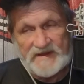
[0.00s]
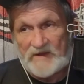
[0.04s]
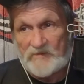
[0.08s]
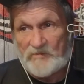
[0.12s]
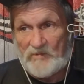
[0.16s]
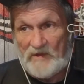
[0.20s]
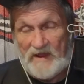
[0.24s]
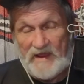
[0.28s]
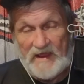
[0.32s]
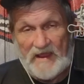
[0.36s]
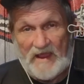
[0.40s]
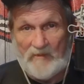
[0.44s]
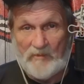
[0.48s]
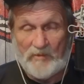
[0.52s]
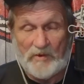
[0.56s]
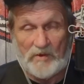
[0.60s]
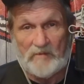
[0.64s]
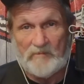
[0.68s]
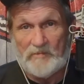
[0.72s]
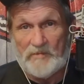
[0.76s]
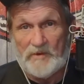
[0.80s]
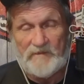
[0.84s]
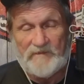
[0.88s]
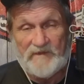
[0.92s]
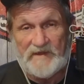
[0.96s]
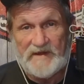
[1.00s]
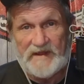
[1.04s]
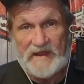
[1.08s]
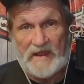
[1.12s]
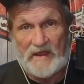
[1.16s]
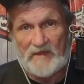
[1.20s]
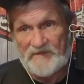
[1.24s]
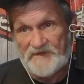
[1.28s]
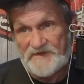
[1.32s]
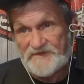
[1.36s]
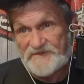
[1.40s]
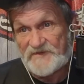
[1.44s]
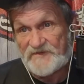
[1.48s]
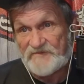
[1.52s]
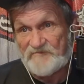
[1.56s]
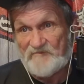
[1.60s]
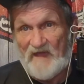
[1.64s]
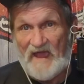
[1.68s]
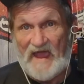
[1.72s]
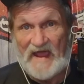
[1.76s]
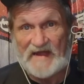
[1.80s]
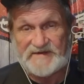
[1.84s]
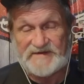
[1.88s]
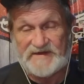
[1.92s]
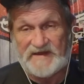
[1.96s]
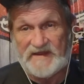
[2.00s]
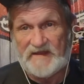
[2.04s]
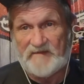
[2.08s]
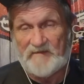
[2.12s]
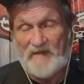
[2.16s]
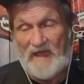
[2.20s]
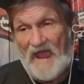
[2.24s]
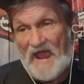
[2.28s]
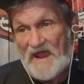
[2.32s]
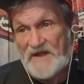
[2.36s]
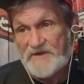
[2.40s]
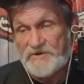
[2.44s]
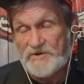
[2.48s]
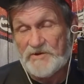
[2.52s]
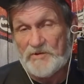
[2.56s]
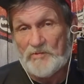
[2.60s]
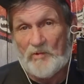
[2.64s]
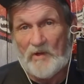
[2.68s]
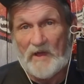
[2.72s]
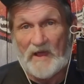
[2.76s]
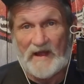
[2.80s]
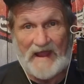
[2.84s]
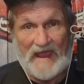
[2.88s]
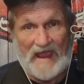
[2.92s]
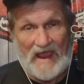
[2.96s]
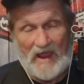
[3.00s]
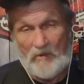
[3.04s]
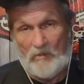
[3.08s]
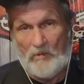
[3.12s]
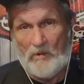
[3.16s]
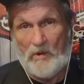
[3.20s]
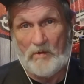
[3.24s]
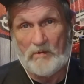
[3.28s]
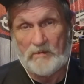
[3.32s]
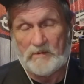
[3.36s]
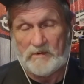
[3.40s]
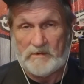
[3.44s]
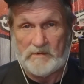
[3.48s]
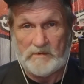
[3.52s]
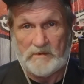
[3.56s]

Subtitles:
well, hey, I'm going to move anyhow, this is my team, I do what I want,